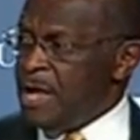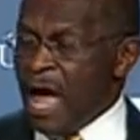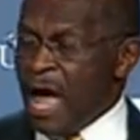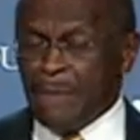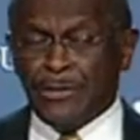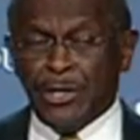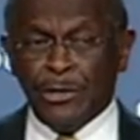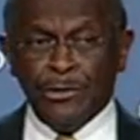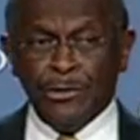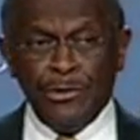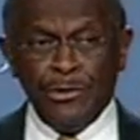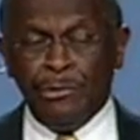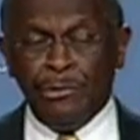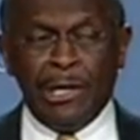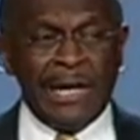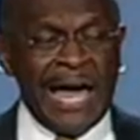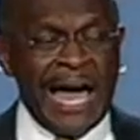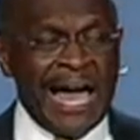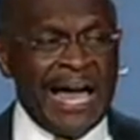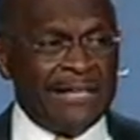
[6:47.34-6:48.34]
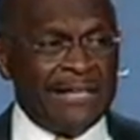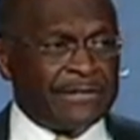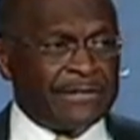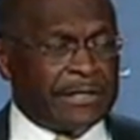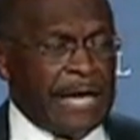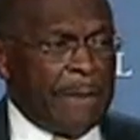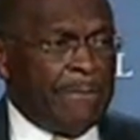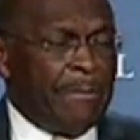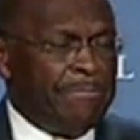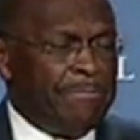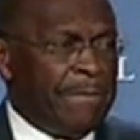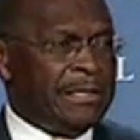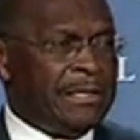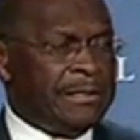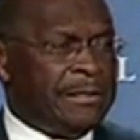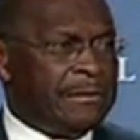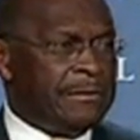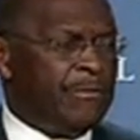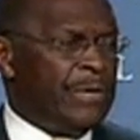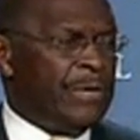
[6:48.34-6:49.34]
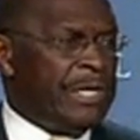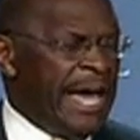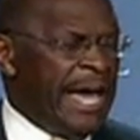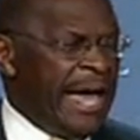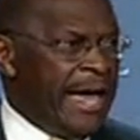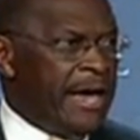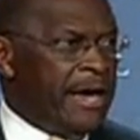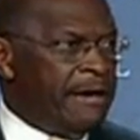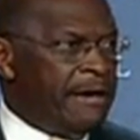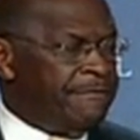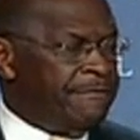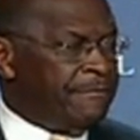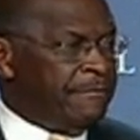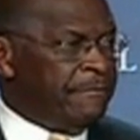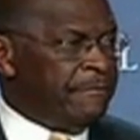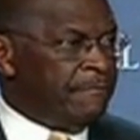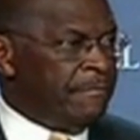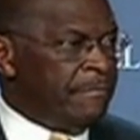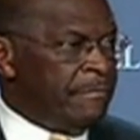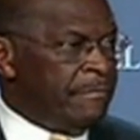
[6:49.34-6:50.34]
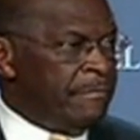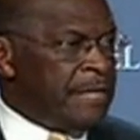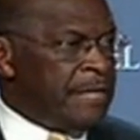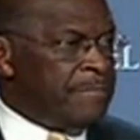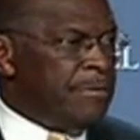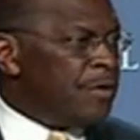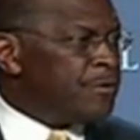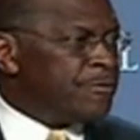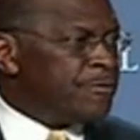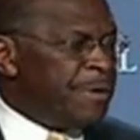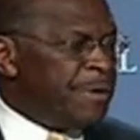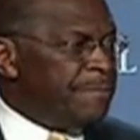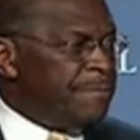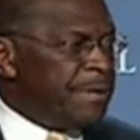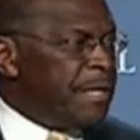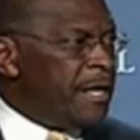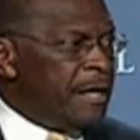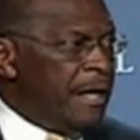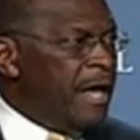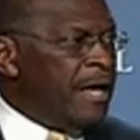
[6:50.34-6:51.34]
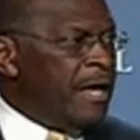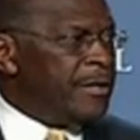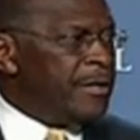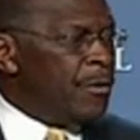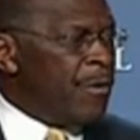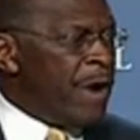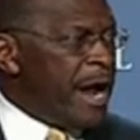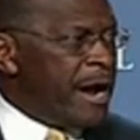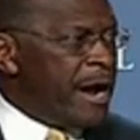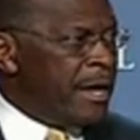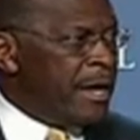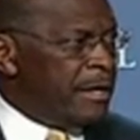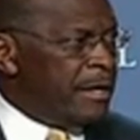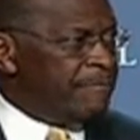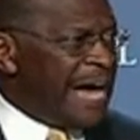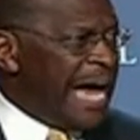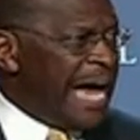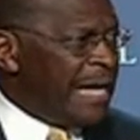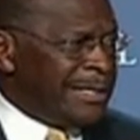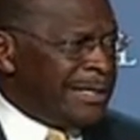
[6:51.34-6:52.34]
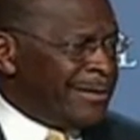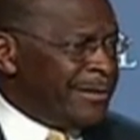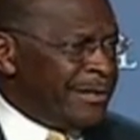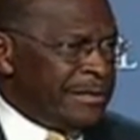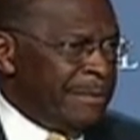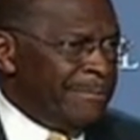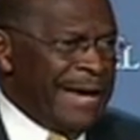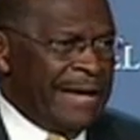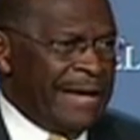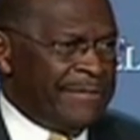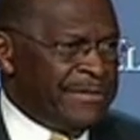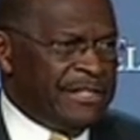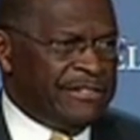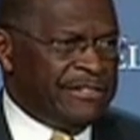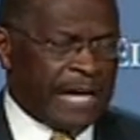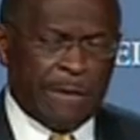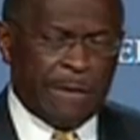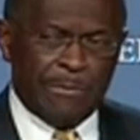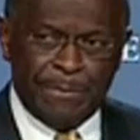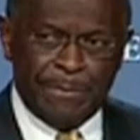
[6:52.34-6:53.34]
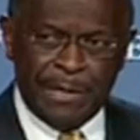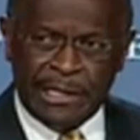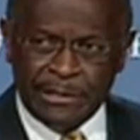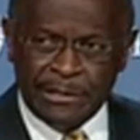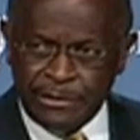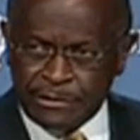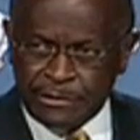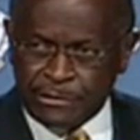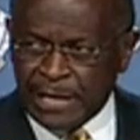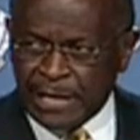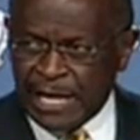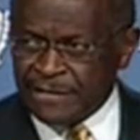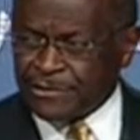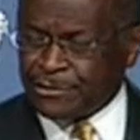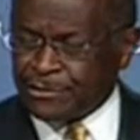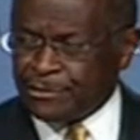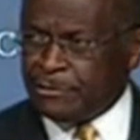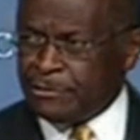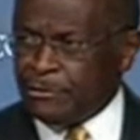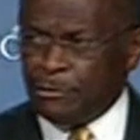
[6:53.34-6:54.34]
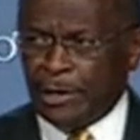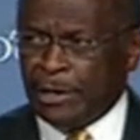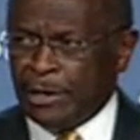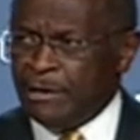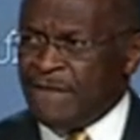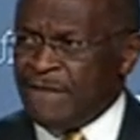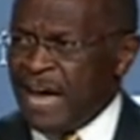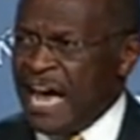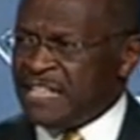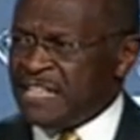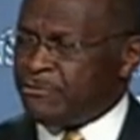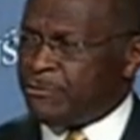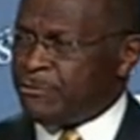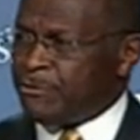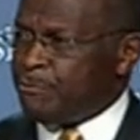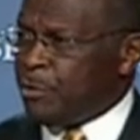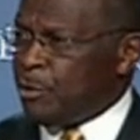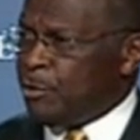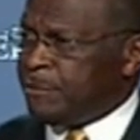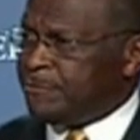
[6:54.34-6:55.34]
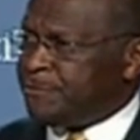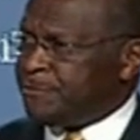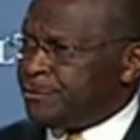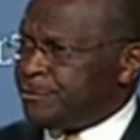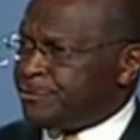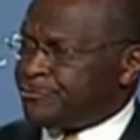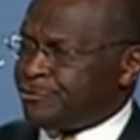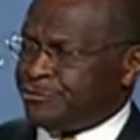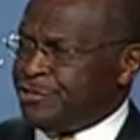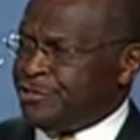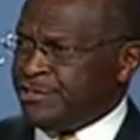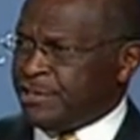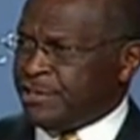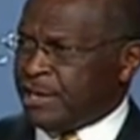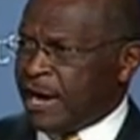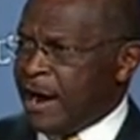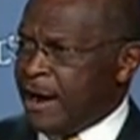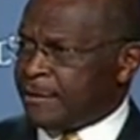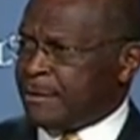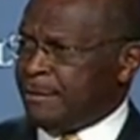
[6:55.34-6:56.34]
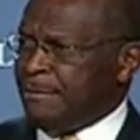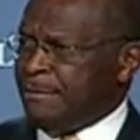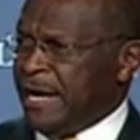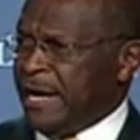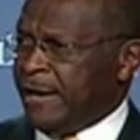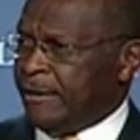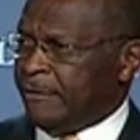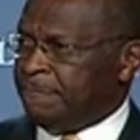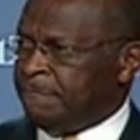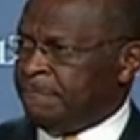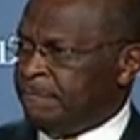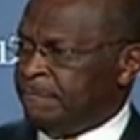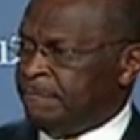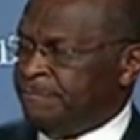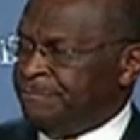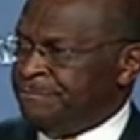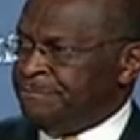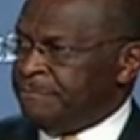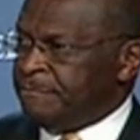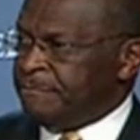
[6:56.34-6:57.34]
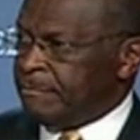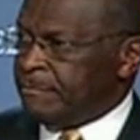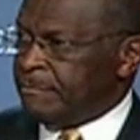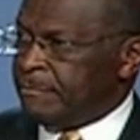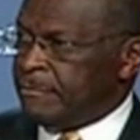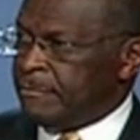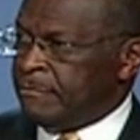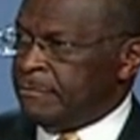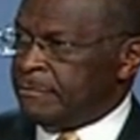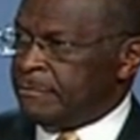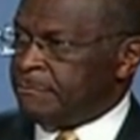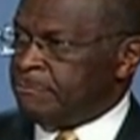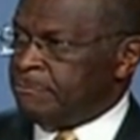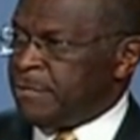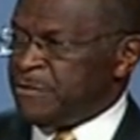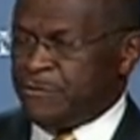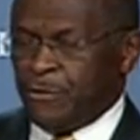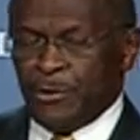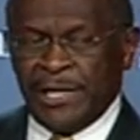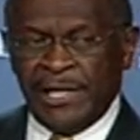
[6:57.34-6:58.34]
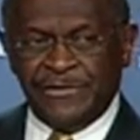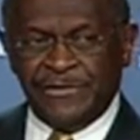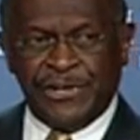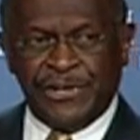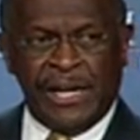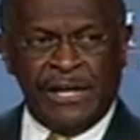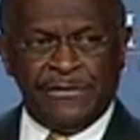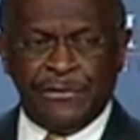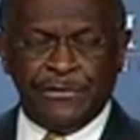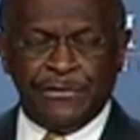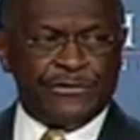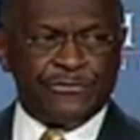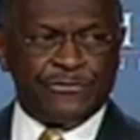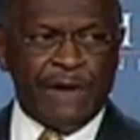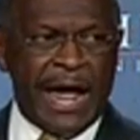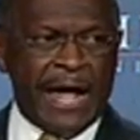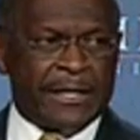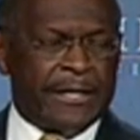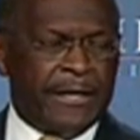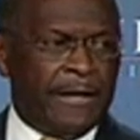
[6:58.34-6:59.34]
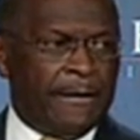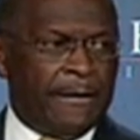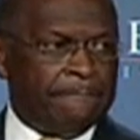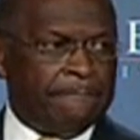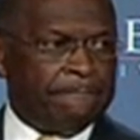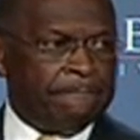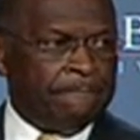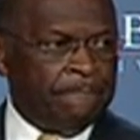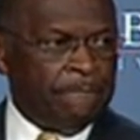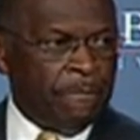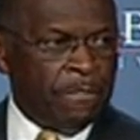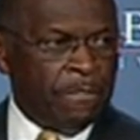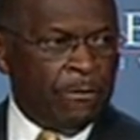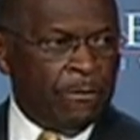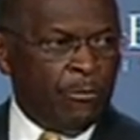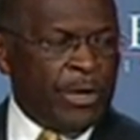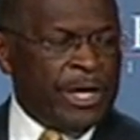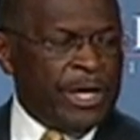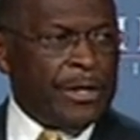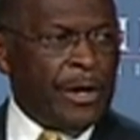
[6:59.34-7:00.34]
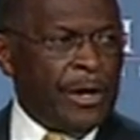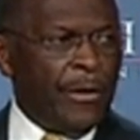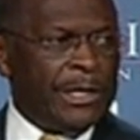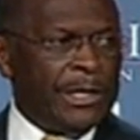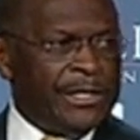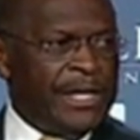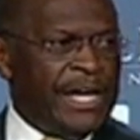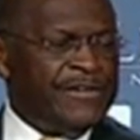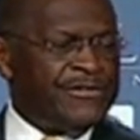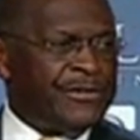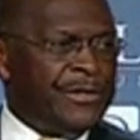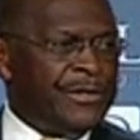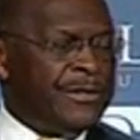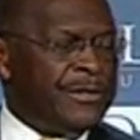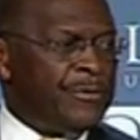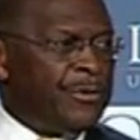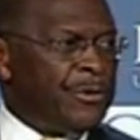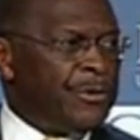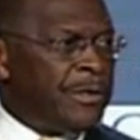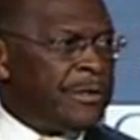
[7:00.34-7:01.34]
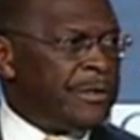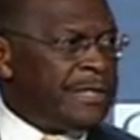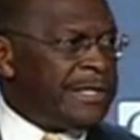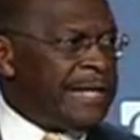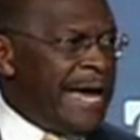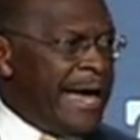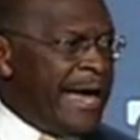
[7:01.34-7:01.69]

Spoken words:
I'm going to utilize a capability that we have that most people are unaware of. I learned about these capabilities when I served on an advisory board for the Strategic Air Command before they changed it to STRATCOM. We are the only nation in the world that